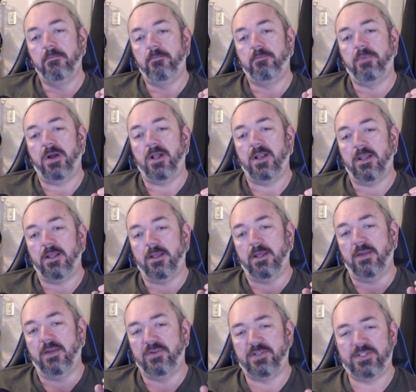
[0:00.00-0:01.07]
But
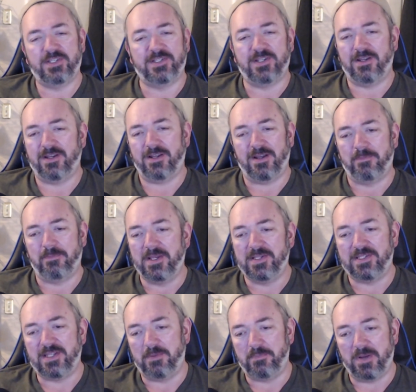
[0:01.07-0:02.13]
if it's just a
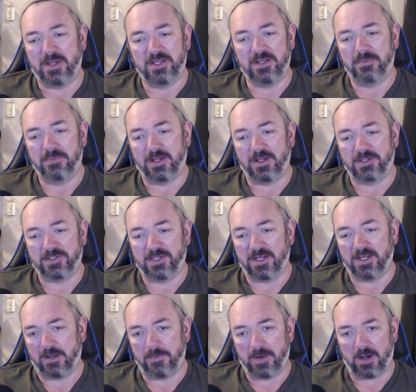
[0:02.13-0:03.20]
pissy opinion because it
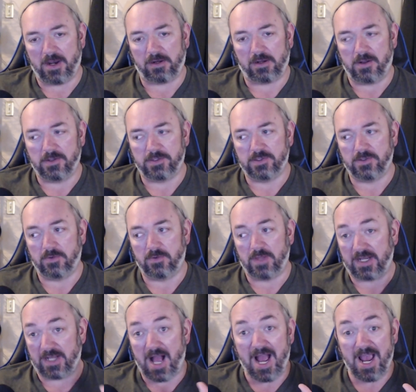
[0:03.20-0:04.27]
didn't come out on a console,
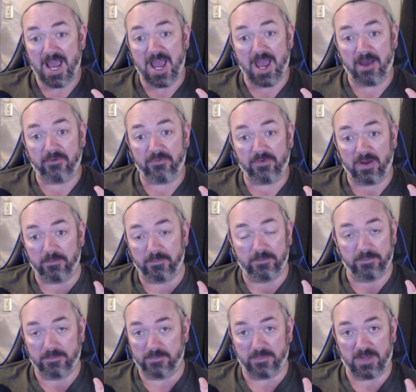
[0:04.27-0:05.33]
like I have,
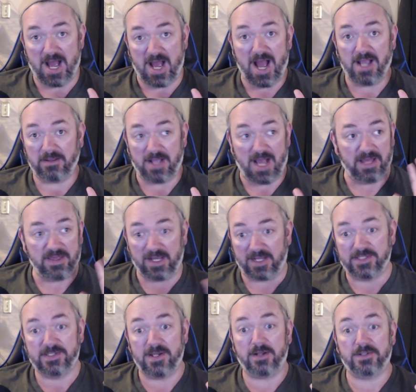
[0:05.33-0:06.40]
I think
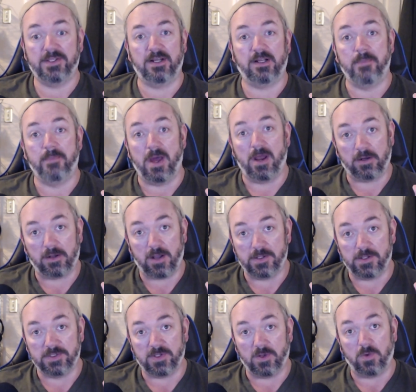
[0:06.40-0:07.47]
it sucks it didn't come out on a
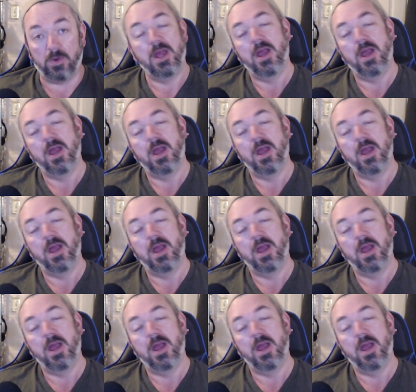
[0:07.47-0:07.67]
console.